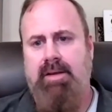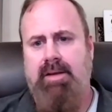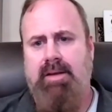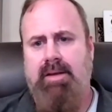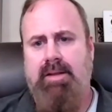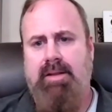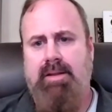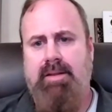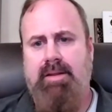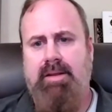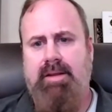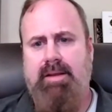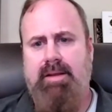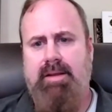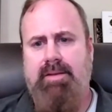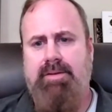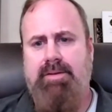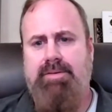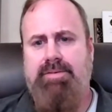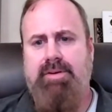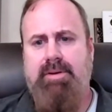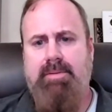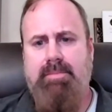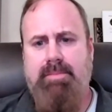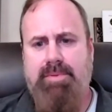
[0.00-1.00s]
The
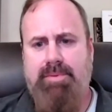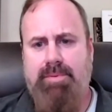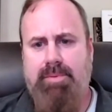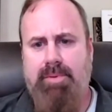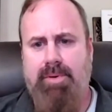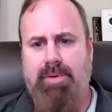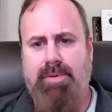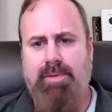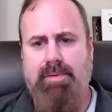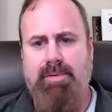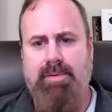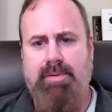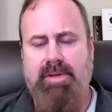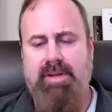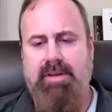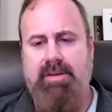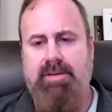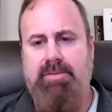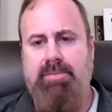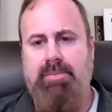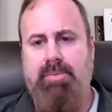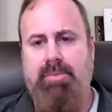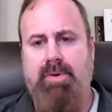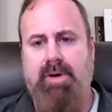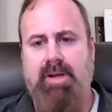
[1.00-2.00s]
term thrall
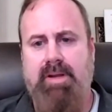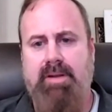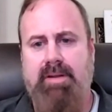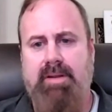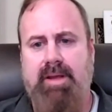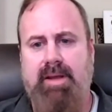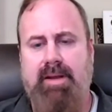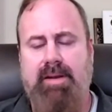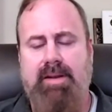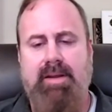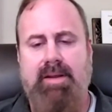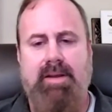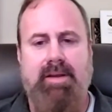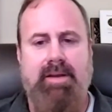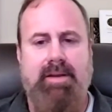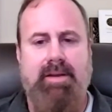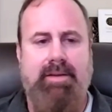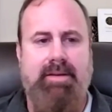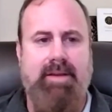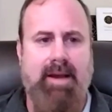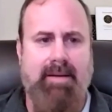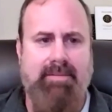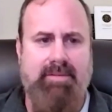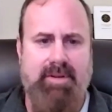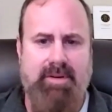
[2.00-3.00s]
is one that
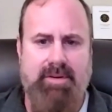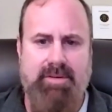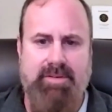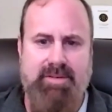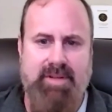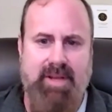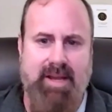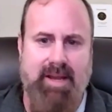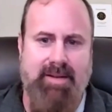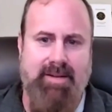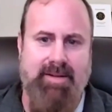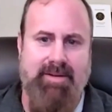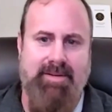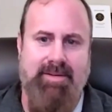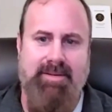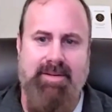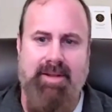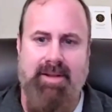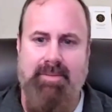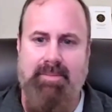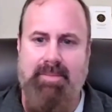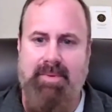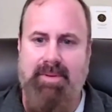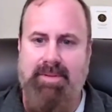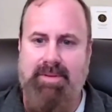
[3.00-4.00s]
you have to understand
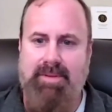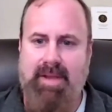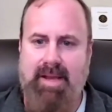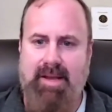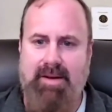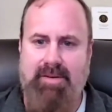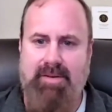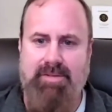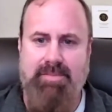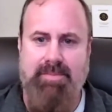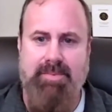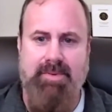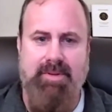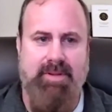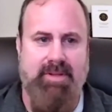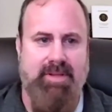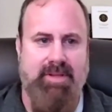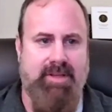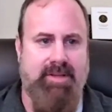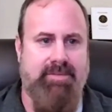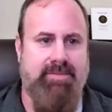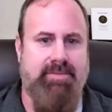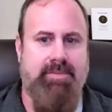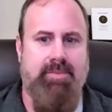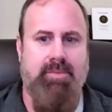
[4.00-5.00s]
that when Theodish
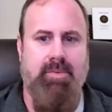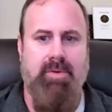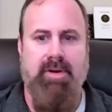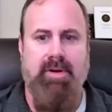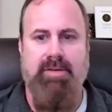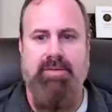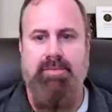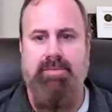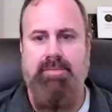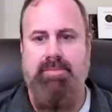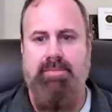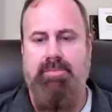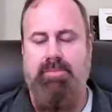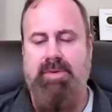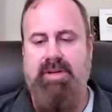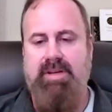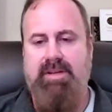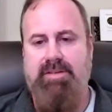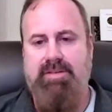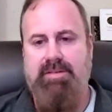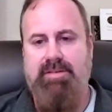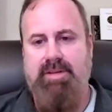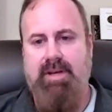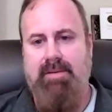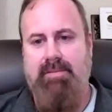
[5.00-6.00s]
belief was
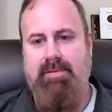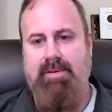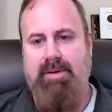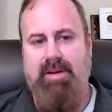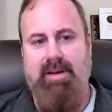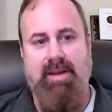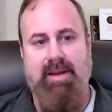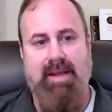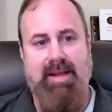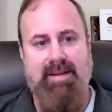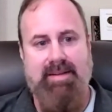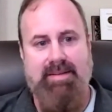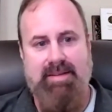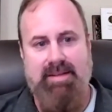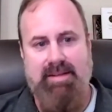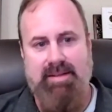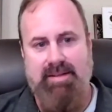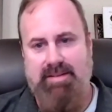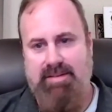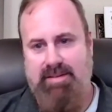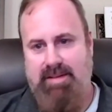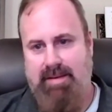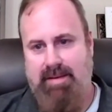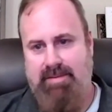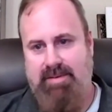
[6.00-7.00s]
rediscovered in
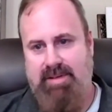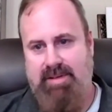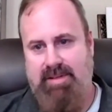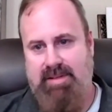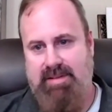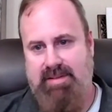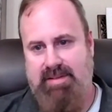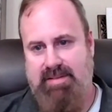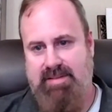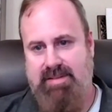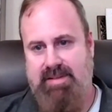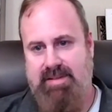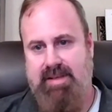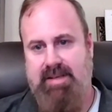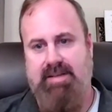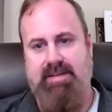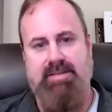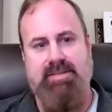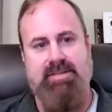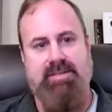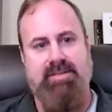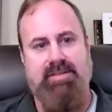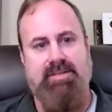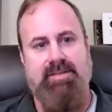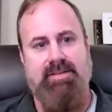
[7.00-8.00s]

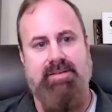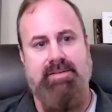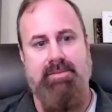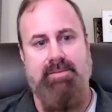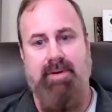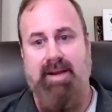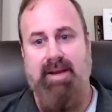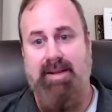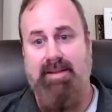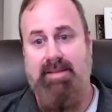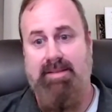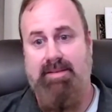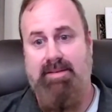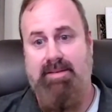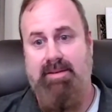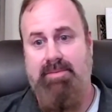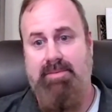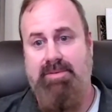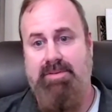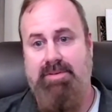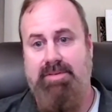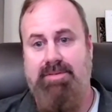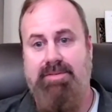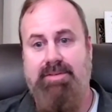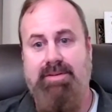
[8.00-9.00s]
1976, right? It was
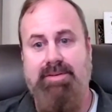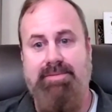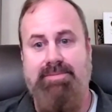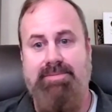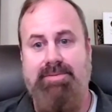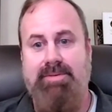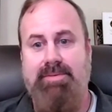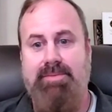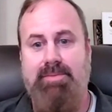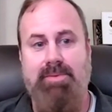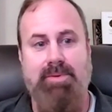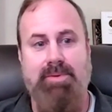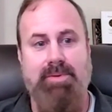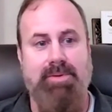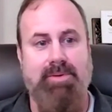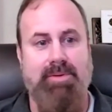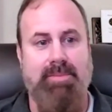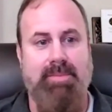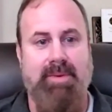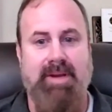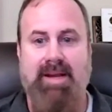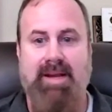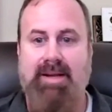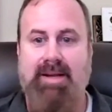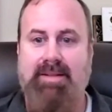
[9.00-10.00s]
a different world
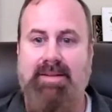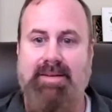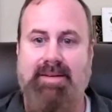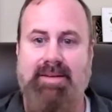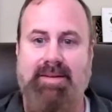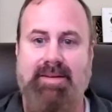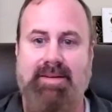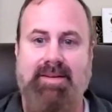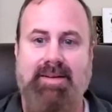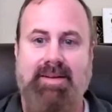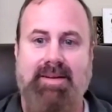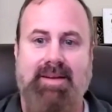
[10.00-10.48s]
back then.